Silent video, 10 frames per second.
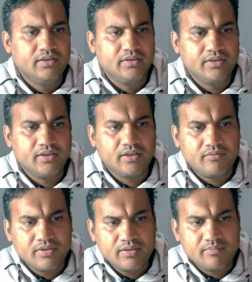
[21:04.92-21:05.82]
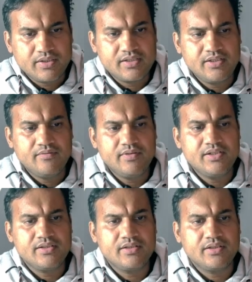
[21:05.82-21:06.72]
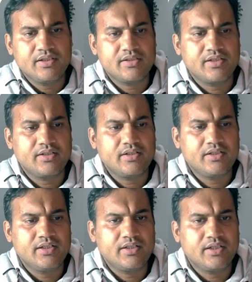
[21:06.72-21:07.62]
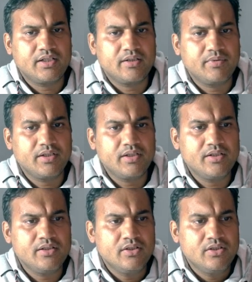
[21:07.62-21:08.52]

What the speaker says: There are WordPress events etc that are coming in.